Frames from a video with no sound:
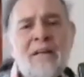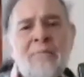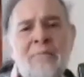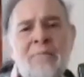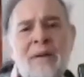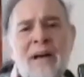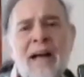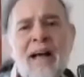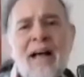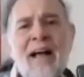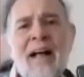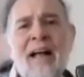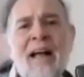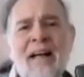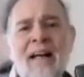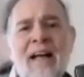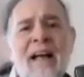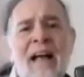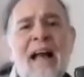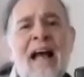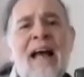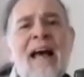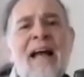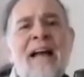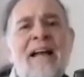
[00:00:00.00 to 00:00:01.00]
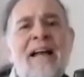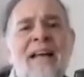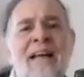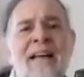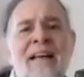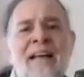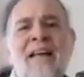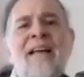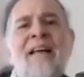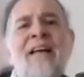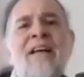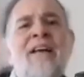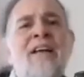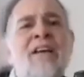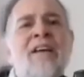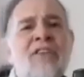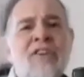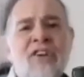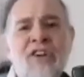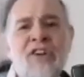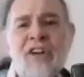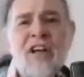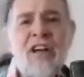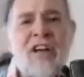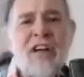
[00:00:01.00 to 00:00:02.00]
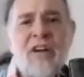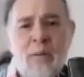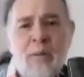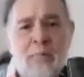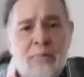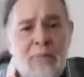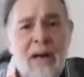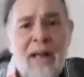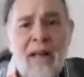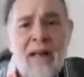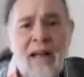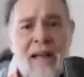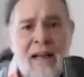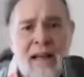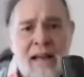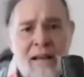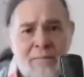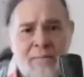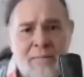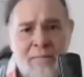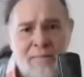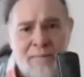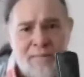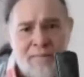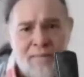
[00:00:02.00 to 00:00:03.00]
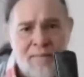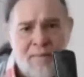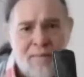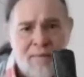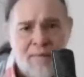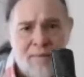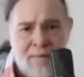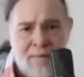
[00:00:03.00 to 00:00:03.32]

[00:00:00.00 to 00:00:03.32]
but I'll gladly share the blame.